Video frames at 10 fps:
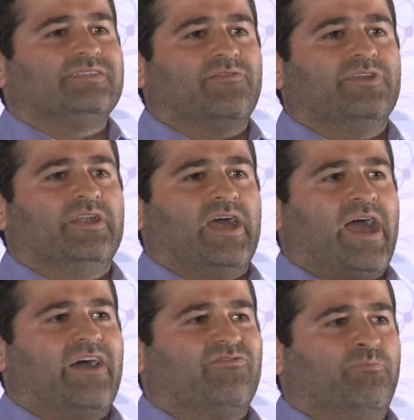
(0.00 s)

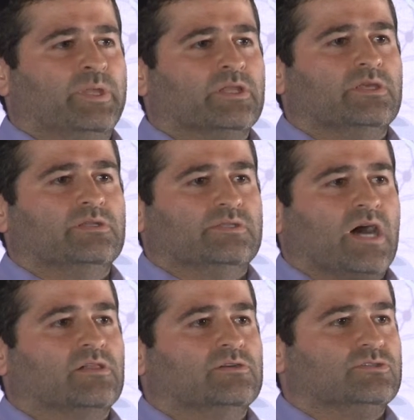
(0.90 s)
$7.5 billion
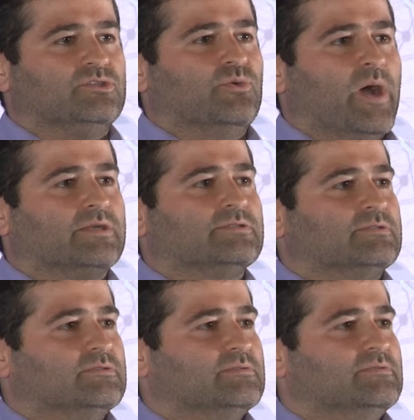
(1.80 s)

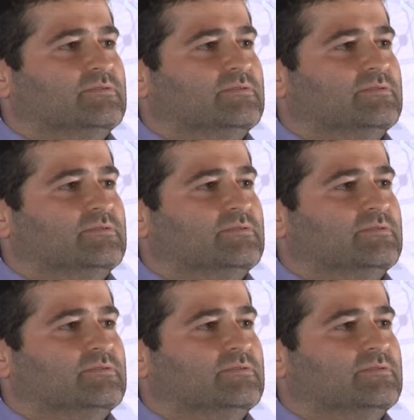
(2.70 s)
US.